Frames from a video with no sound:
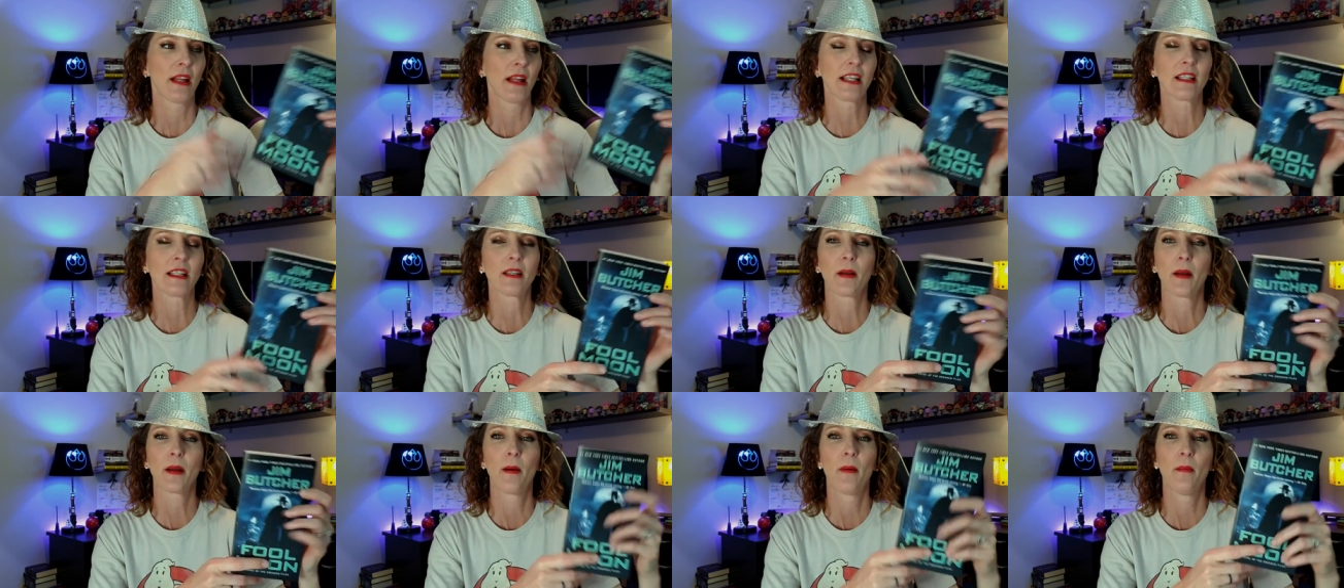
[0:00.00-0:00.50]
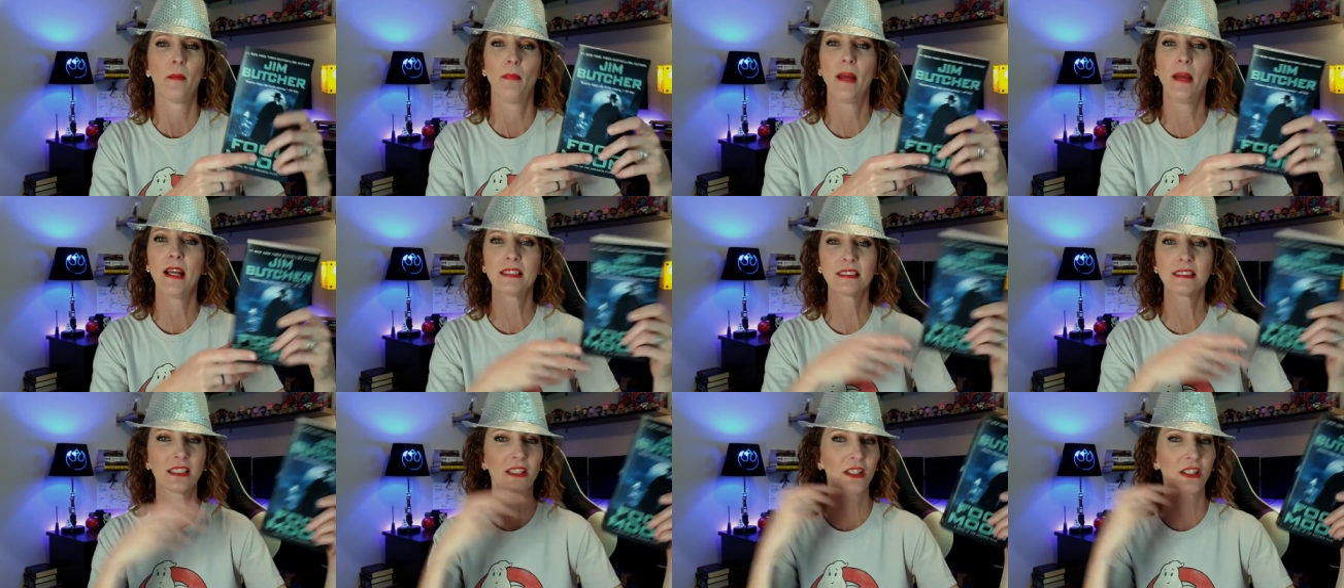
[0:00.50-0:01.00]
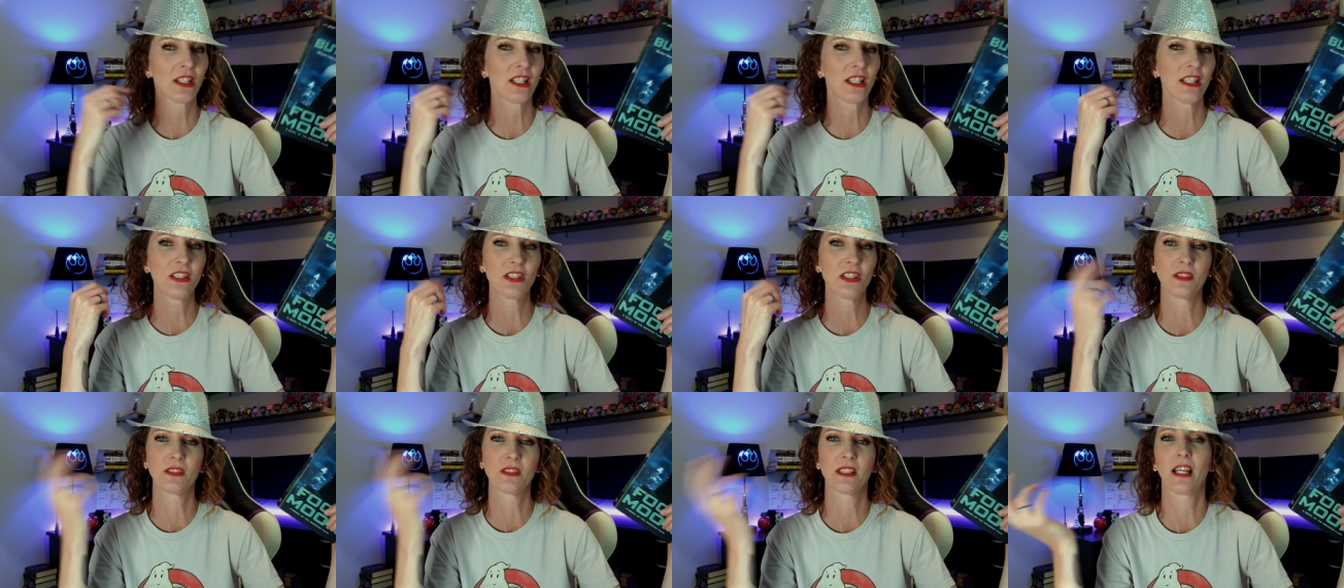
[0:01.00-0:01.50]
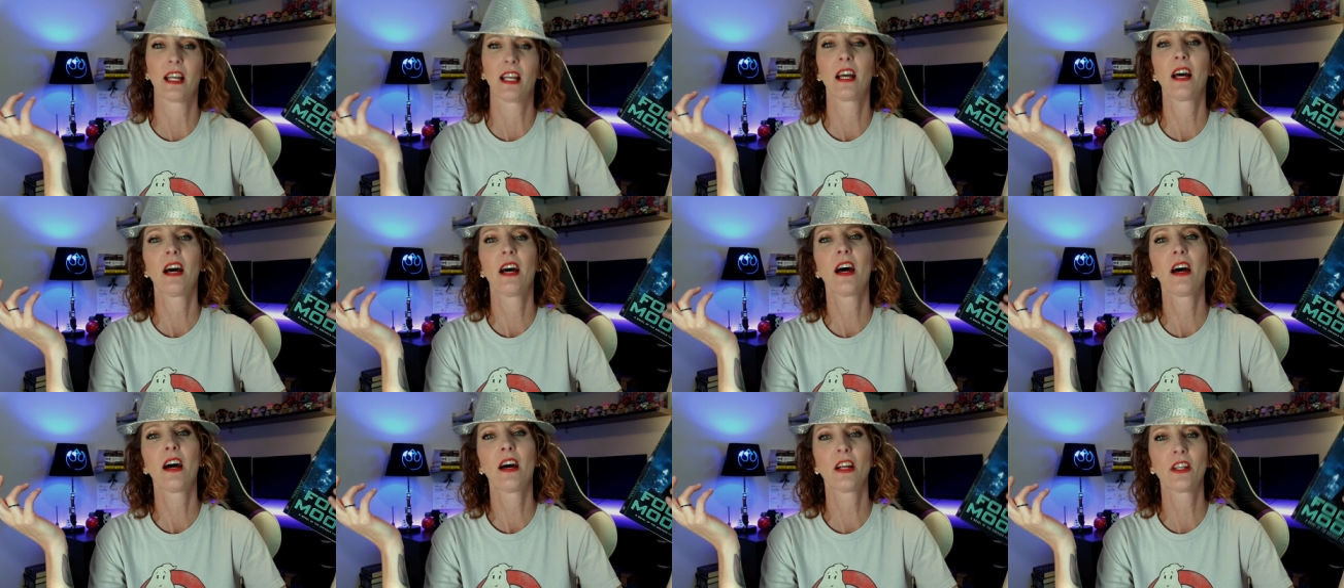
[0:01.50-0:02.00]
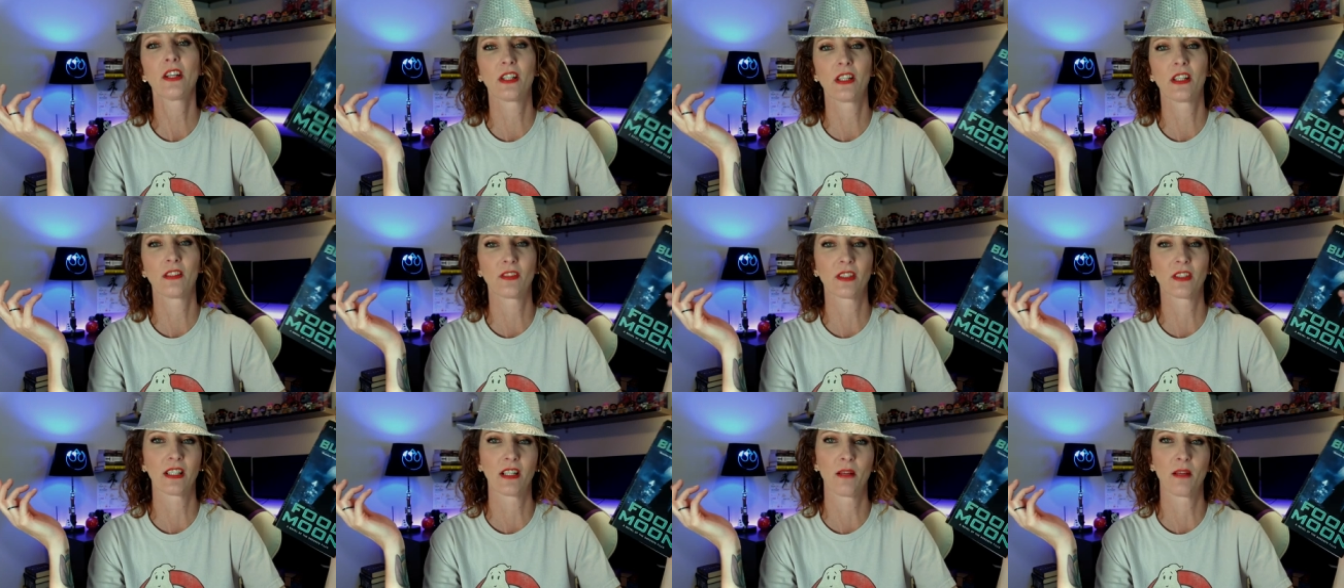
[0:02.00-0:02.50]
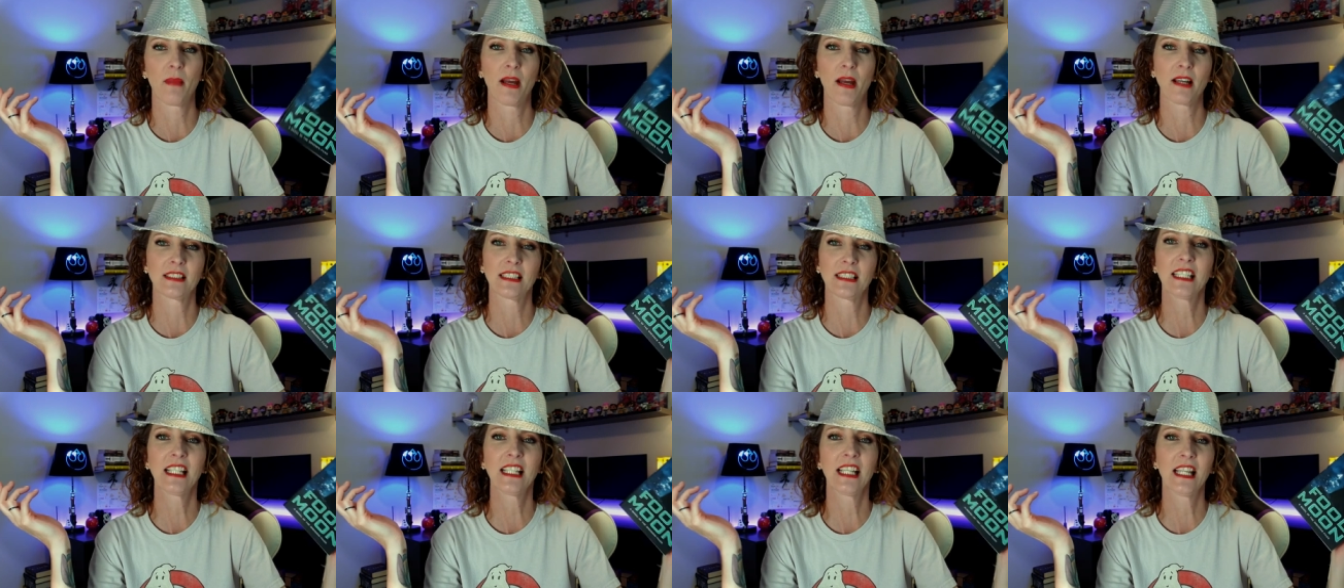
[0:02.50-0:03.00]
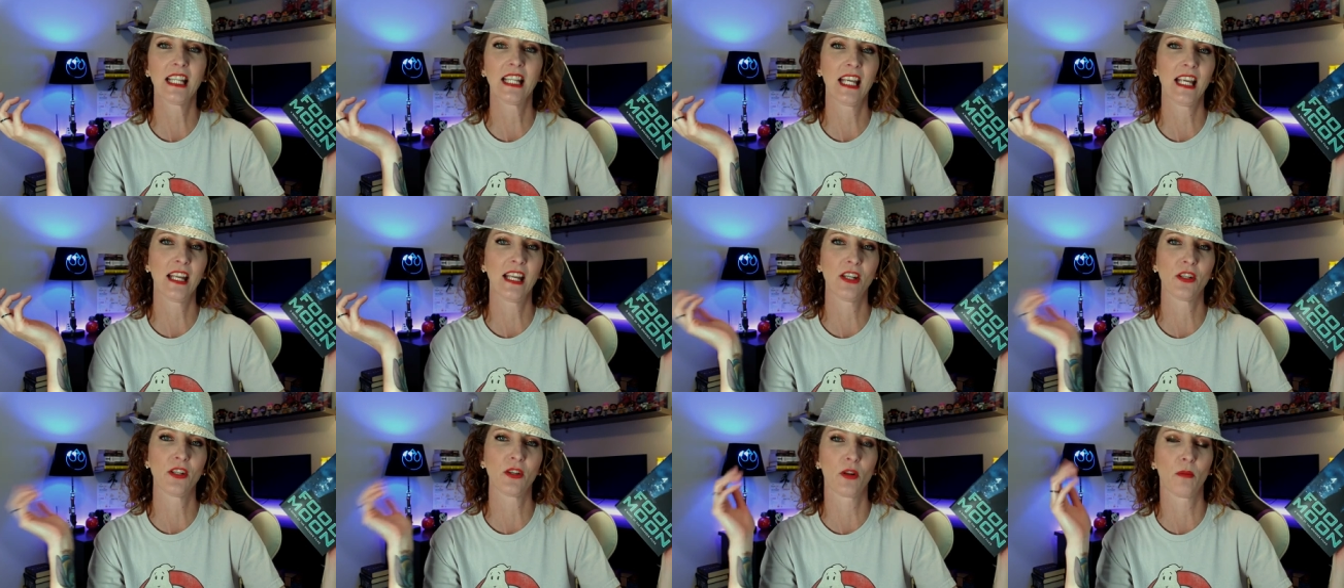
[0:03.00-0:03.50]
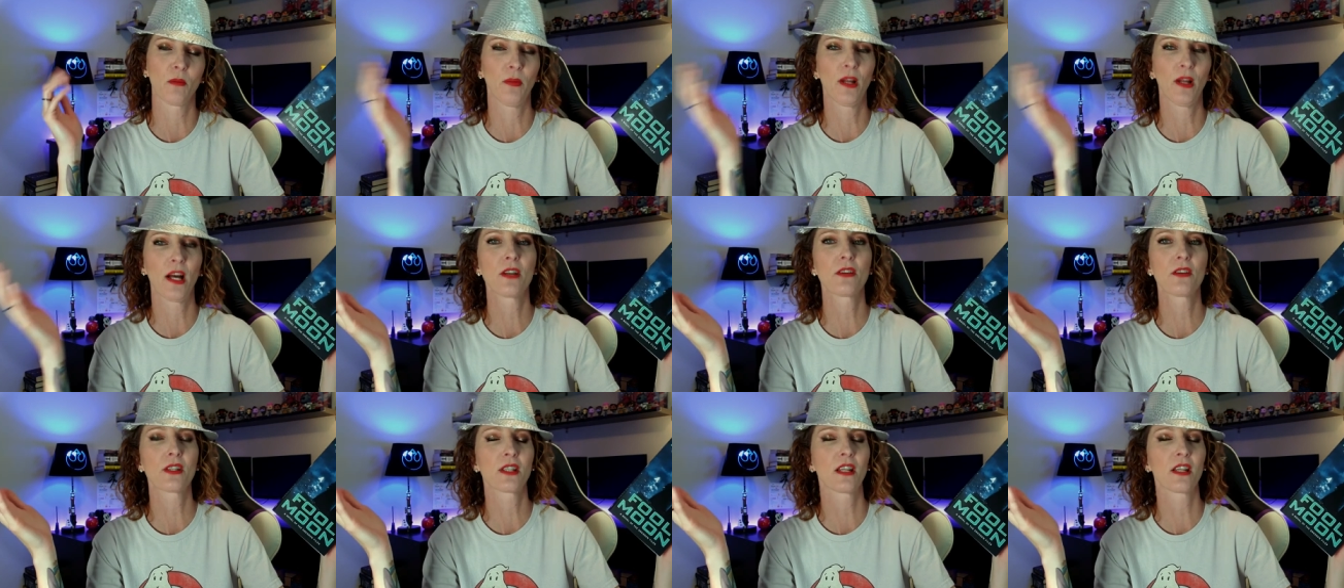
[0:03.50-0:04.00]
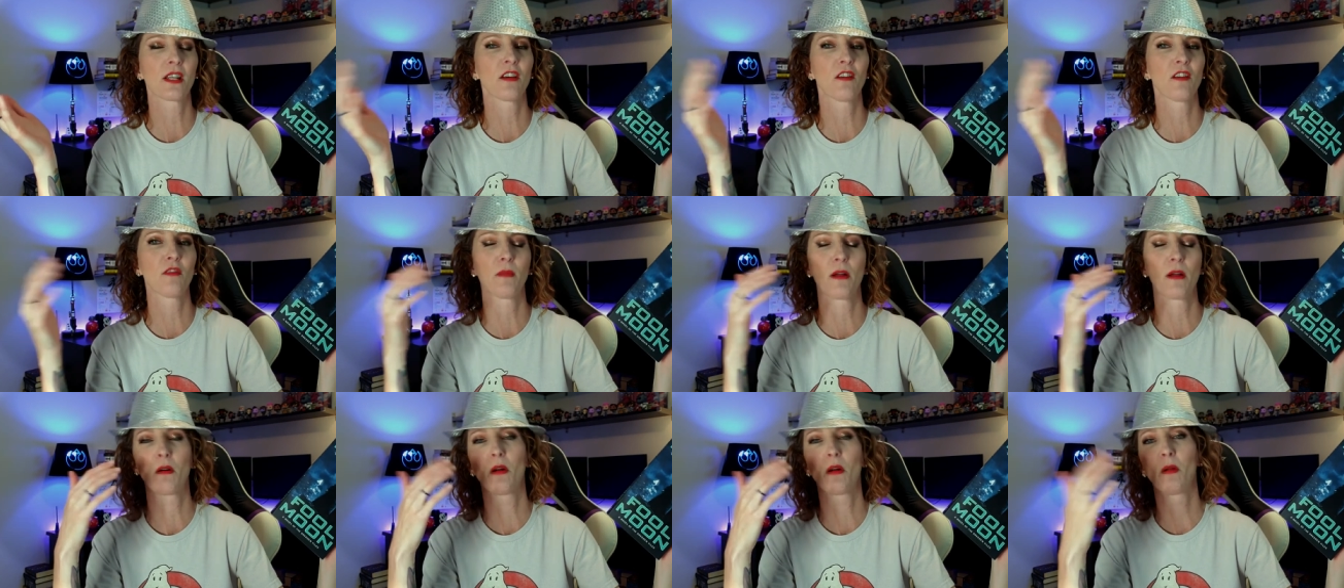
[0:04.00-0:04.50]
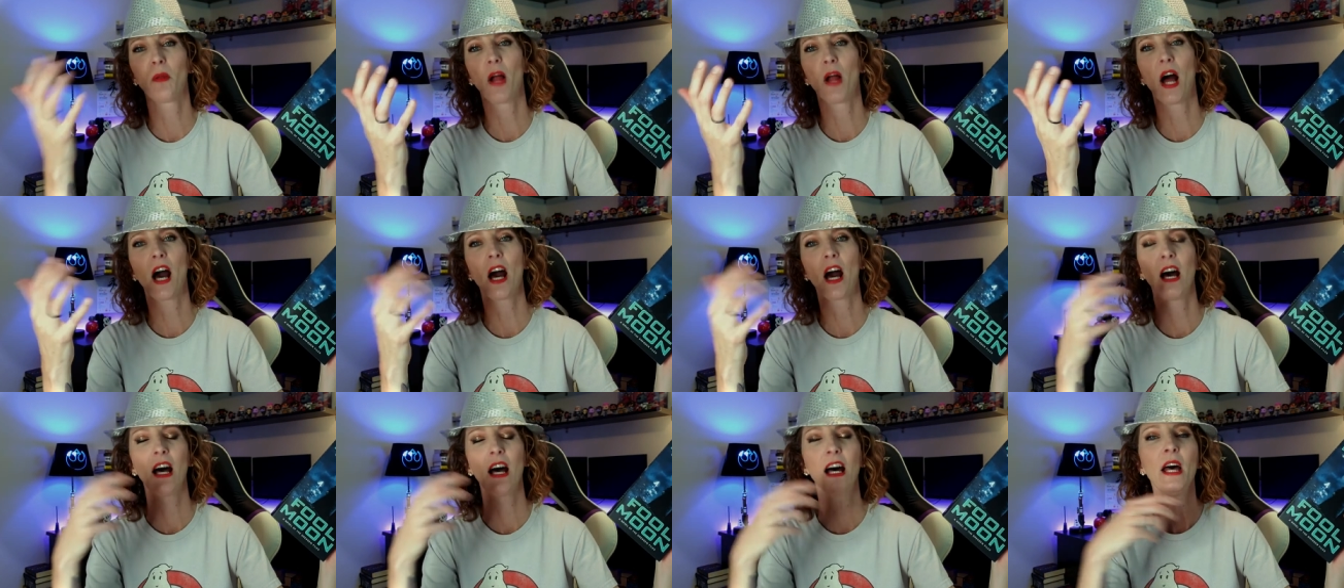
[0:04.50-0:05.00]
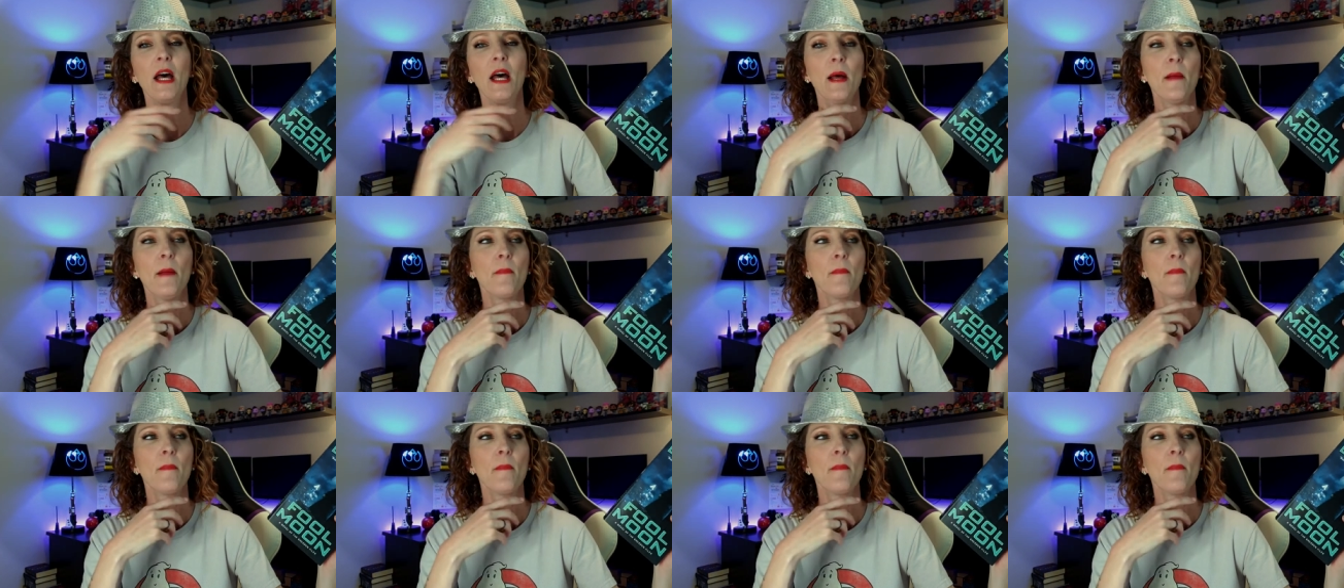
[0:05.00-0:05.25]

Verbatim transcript: like basically she's like, oh, you're never gonna amount to anything, you don't apply yourself, blah blah blah.